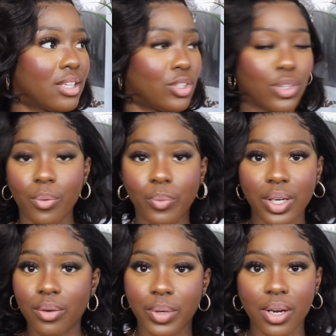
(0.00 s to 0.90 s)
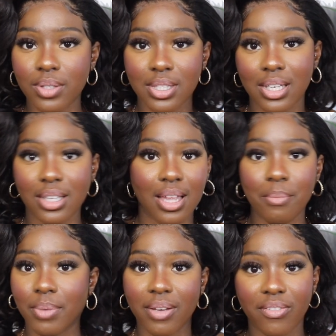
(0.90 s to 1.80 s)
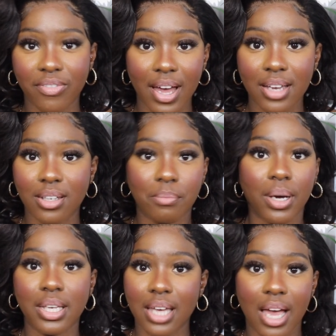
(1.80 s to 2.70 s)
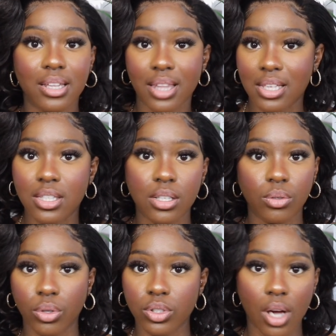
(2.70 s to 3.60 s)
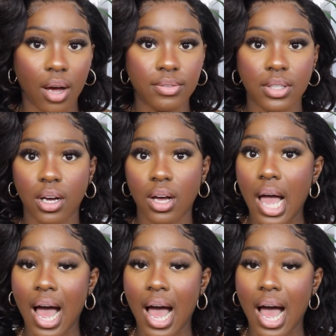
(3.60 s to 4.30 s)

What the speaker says: We don't see them being fed, but yet they're still looked after,